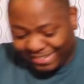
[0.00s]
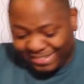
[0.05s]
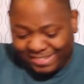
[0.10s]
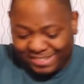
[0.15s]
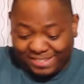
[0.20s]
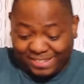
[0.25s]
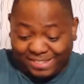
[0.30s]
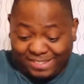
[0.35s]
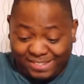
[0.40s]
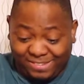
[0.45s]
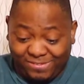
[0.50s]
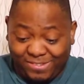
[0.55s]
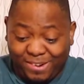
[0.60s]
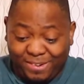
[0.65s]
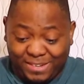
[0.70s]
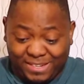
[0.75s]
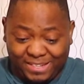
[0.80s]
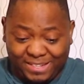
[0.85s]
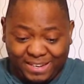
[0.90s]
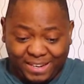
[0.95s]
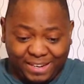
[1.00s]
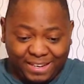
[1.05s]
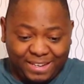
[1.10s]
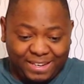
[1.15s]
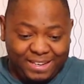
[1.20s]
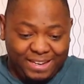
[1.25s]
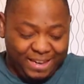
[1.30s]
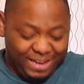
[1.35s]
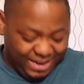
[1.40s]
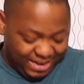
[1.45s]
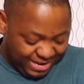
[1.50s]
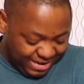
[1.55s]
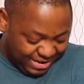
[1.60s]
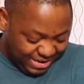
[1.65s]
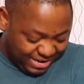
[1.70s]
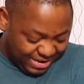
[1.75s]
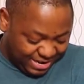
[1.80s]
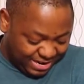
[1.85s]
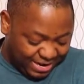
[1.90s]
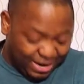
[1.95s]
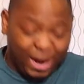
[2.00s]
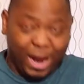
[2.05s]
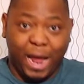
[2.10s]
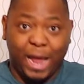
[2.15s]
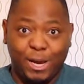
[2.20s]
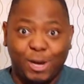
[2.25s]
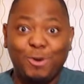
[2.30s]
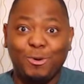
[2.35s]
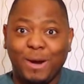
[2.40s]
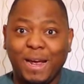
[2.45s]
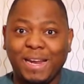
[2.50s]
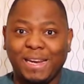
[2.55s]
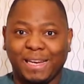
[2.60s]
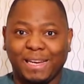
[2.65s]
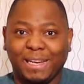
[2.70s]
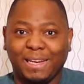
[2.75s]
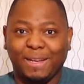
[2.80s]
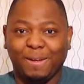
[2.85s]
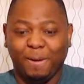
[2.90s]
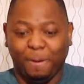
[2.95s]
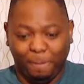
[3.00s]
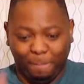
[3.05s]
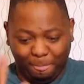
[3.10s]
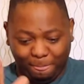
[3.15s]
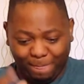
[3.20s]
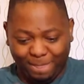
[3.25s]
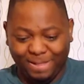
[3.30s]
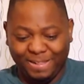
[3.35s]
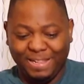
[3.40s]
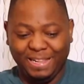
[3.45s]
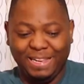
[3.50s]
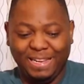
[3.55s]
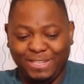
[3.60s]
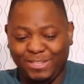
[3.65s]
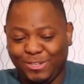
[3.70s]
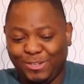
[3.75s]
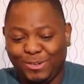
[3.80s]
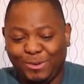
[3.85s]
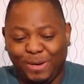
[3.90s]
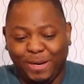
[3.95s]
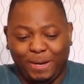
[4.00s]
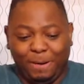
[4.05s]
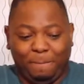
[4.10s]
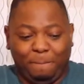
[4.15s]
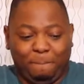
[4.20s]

This is very sick. Are you ready? Let's do it.